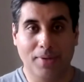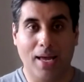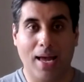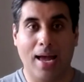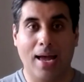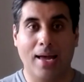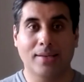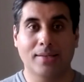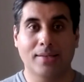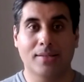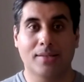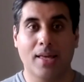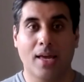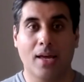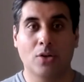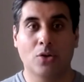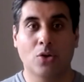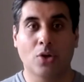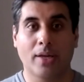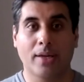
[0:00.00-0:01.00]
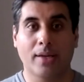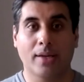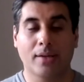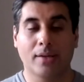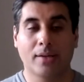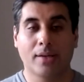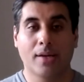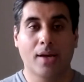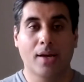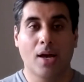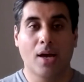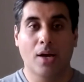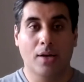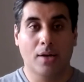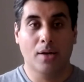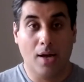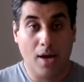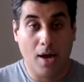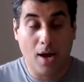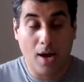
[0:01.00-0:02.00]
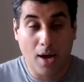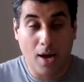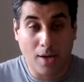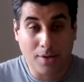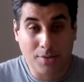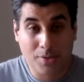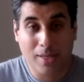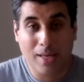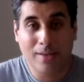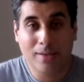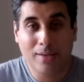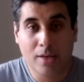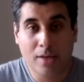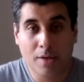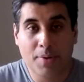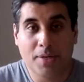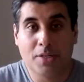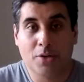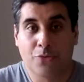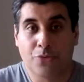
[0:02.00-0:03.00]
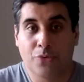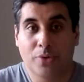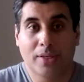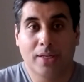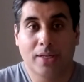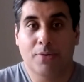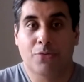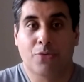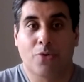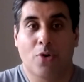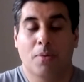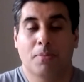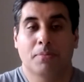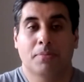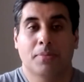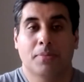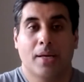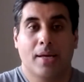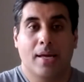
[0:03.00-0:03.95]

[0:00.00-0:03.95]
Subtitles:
And they're looking us a little bit differently from